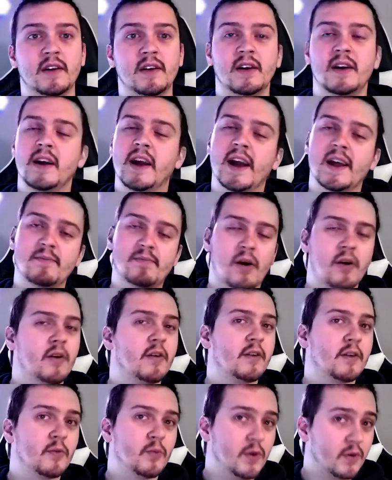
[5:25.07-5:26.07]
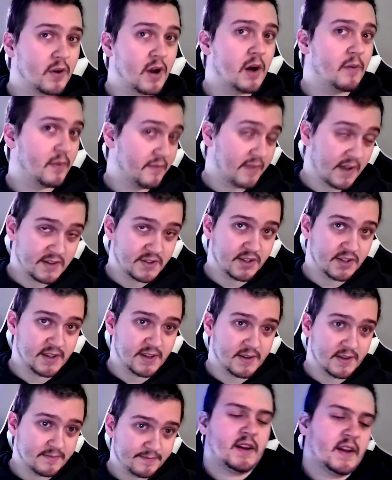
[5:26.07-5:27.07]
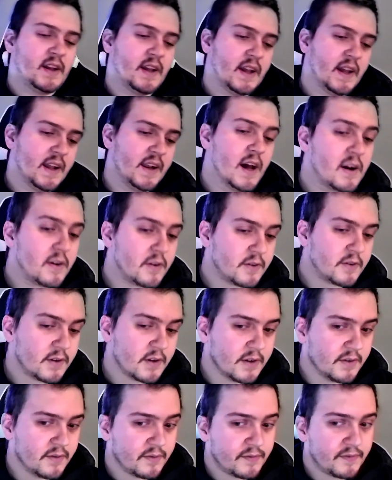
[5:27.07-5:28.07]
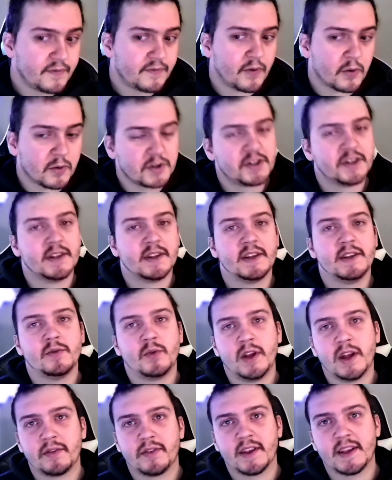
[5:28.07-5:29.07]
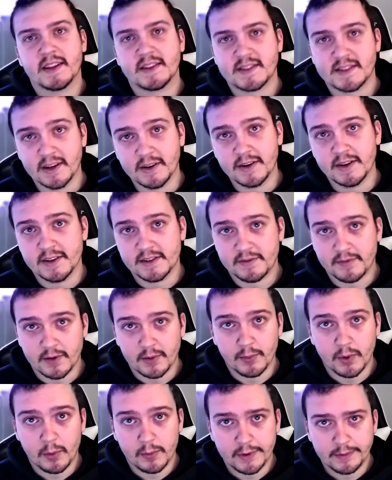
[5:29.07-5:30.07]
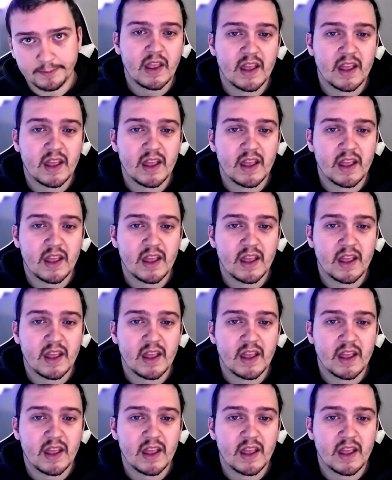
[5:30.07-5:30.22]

and partner will come eventually. And now, unfortunately, we have to get serious for a moment.